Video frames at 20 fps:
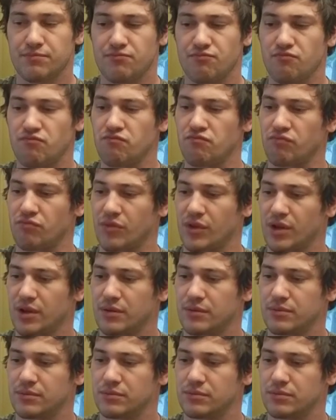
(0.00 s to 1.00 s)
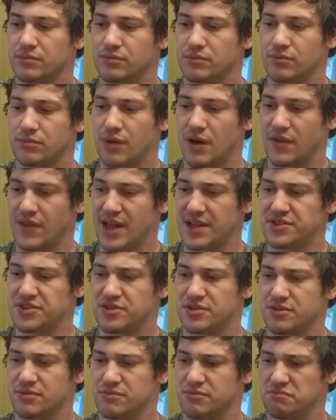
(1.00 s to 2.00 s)
And
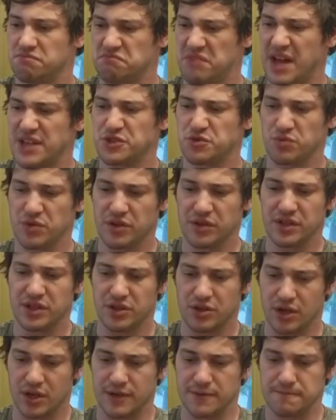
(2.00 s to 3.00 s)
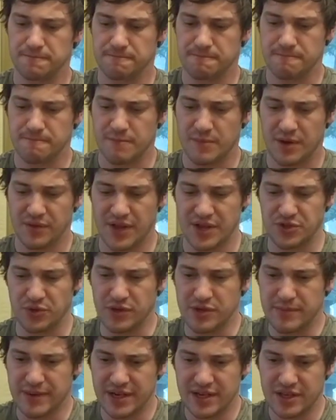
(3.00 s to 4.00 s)
that's really good. That's
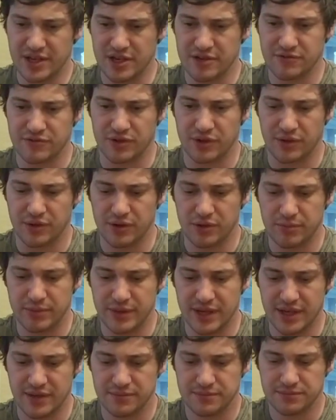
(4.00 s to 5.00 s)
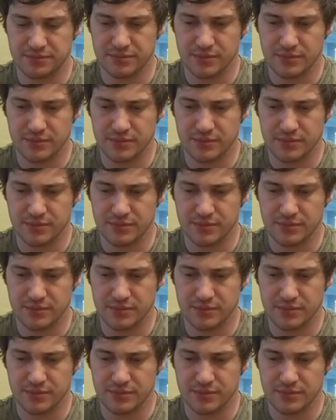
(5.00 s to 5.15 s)
only been in there for a little bit.